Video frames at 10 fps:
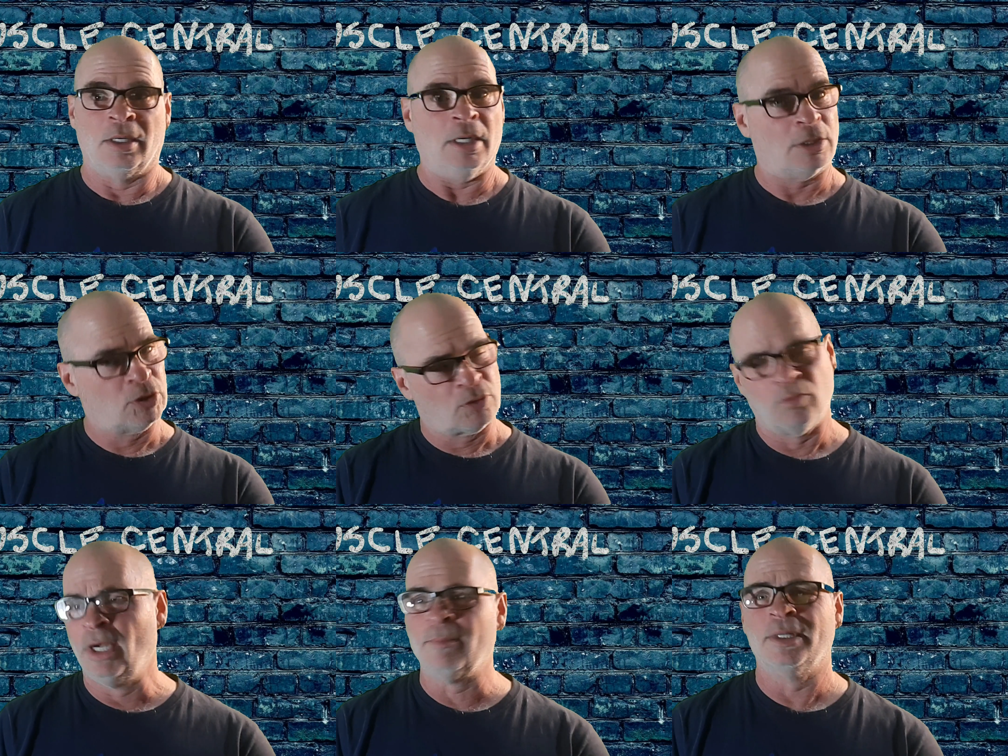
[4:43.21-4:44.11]

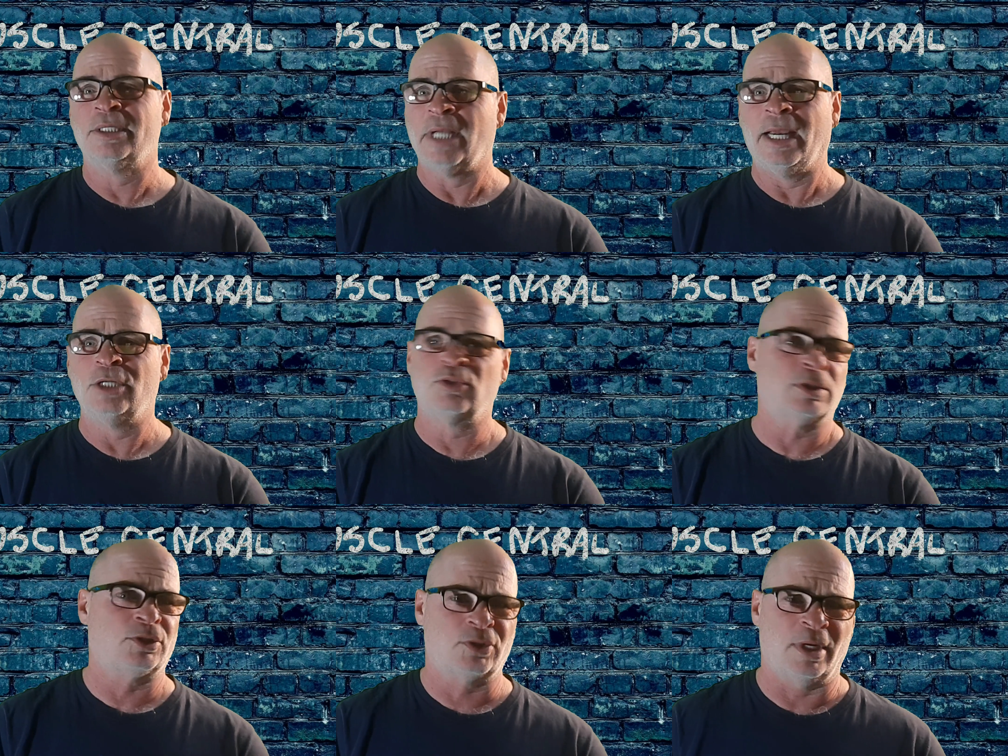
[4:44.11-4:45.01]
extremely
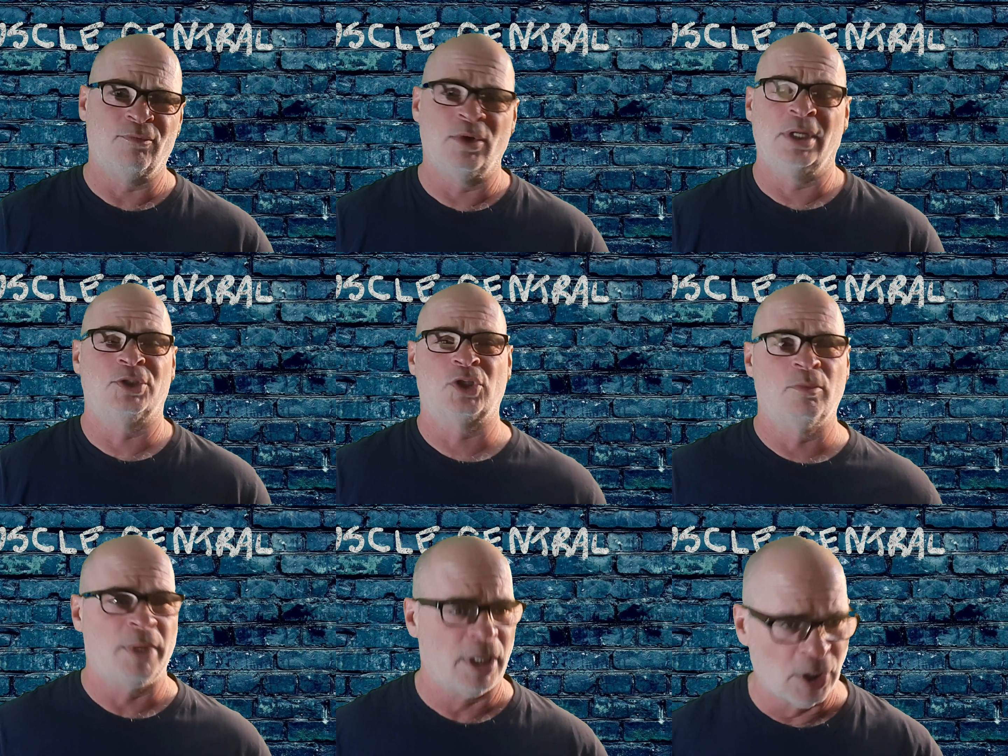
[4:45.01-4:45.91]
dangerous and really
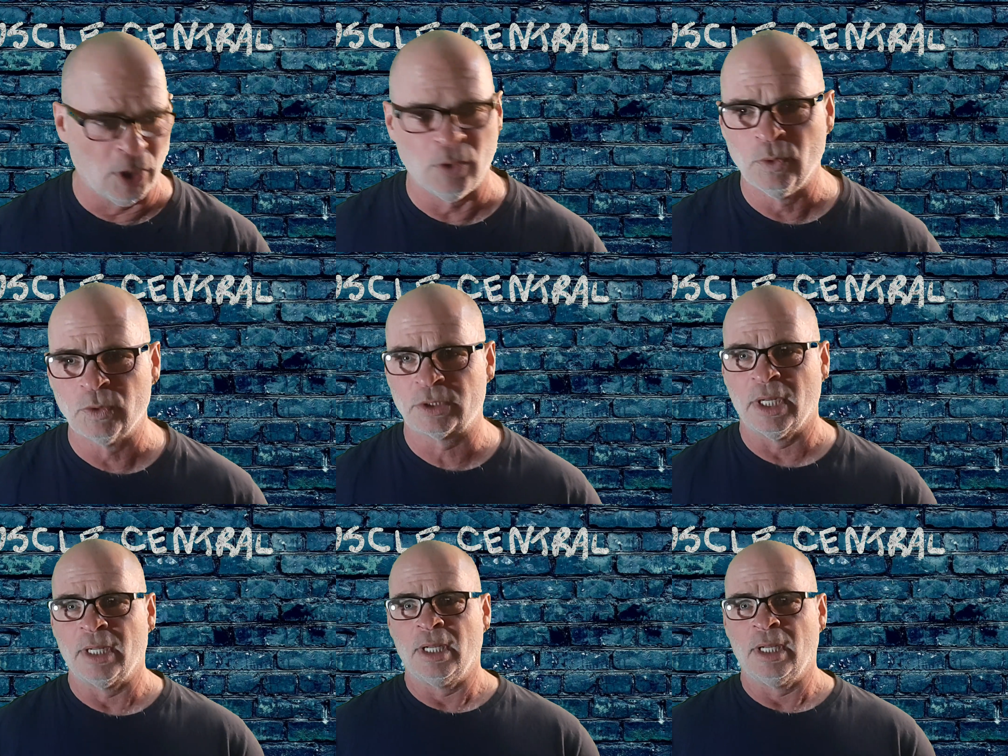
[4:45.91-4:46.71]
shouldn't be used.